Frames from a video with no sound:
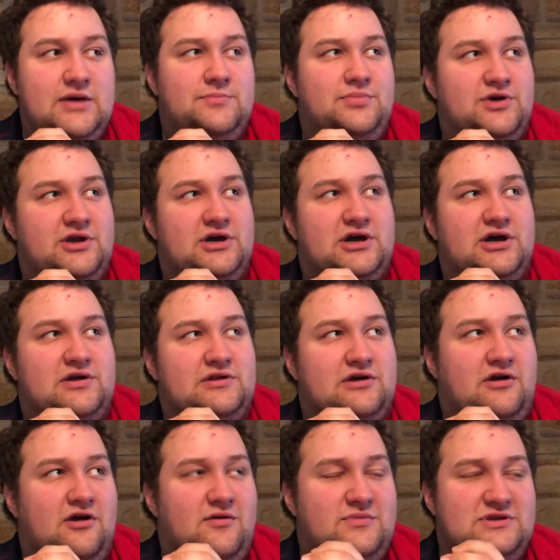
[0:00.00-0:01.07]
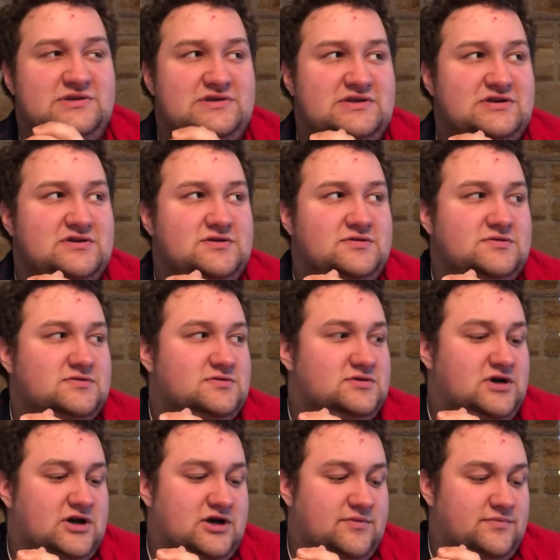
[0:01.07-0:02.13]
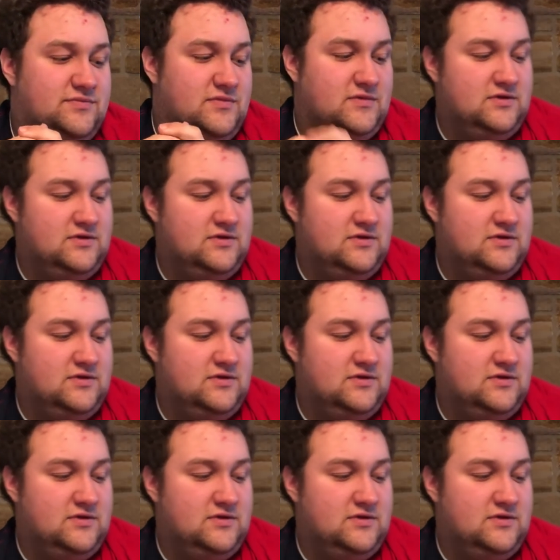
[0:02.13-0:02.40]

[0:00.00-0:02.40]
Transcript: but uh, the carbon steel, um,